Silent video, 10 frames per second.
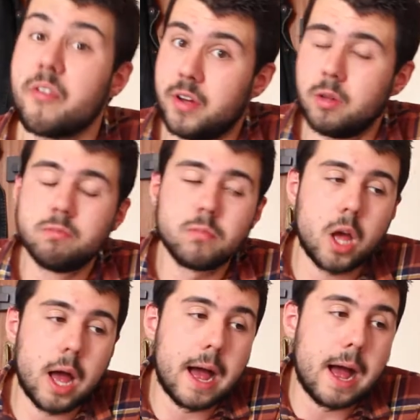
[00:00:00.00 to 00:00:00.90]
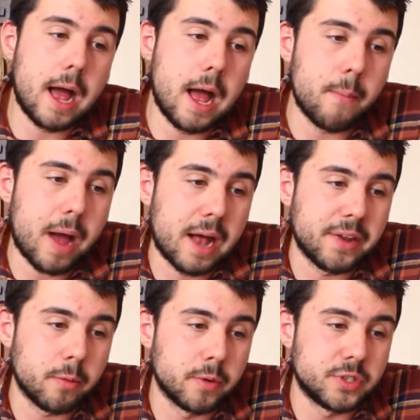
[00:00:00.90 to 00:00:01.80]
film, and
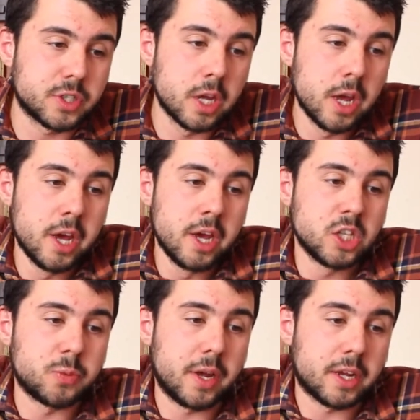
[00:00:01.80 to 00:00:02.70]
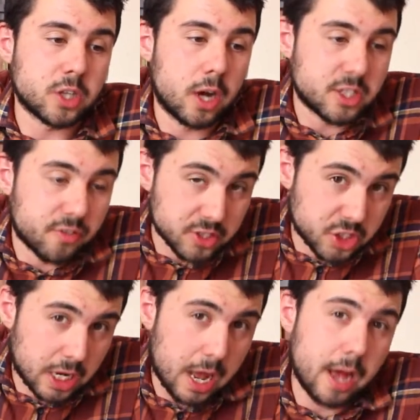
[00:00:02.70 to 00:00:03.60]
it was speaking to Lance Van
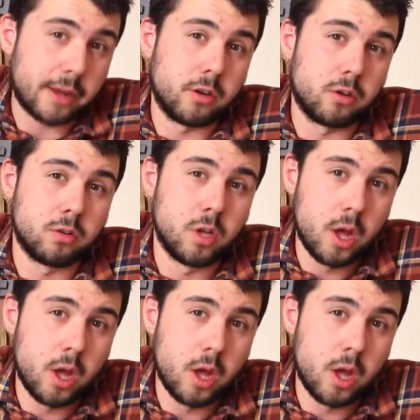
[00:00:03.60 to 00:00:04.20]
Scargill,